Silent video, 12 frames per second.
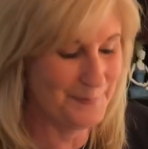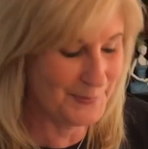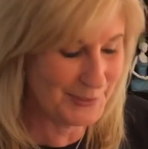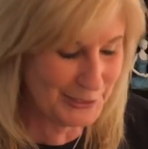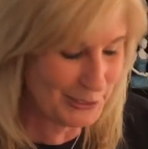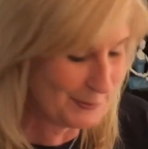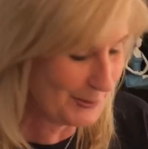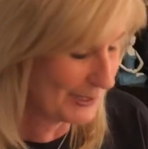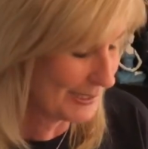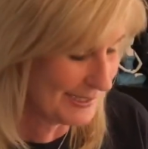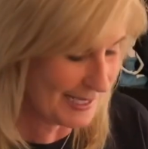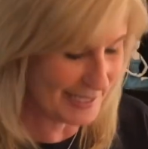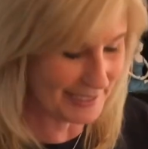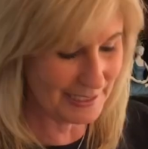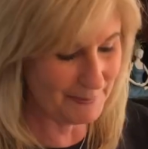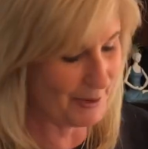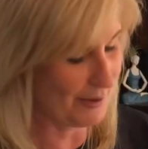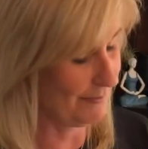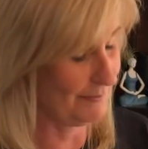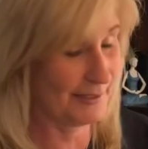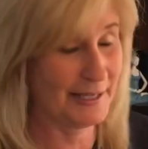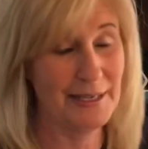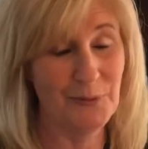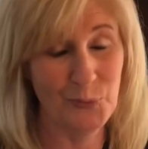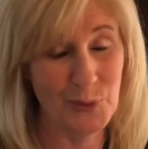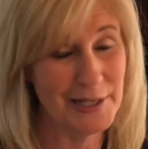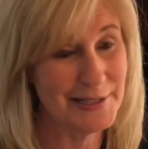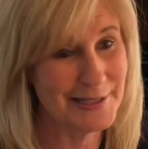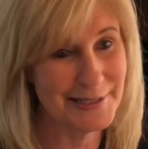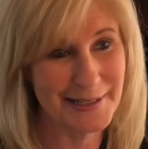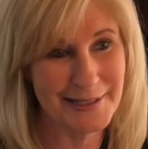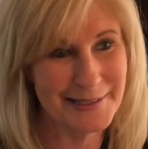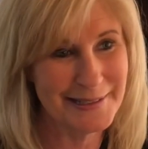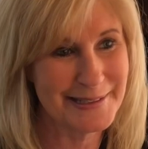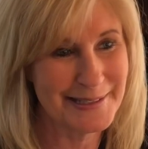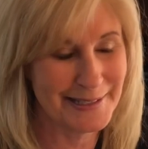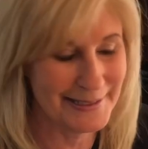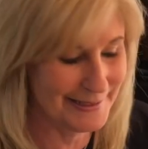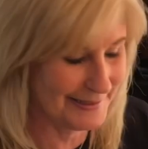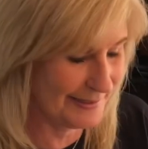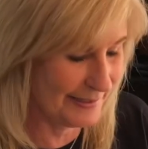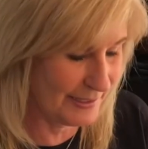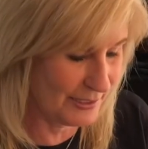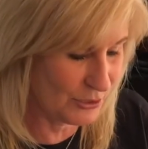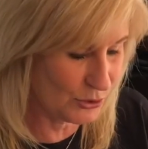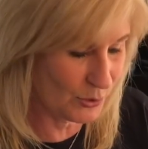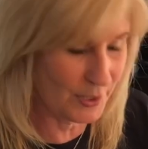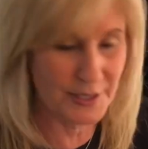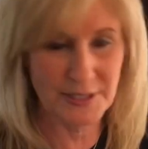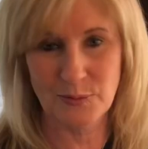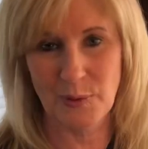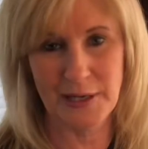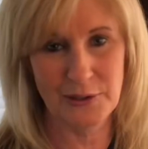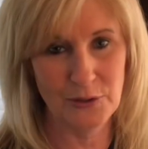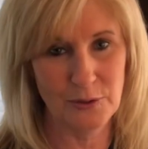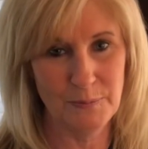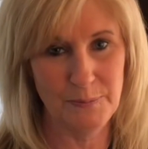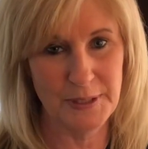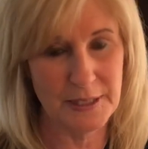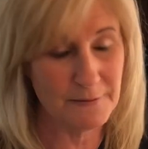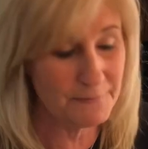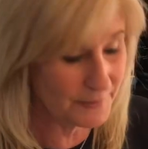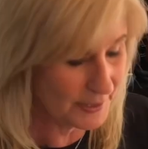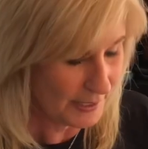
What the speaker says: Super excited can't wait to taste and enjoy this Wagyu beef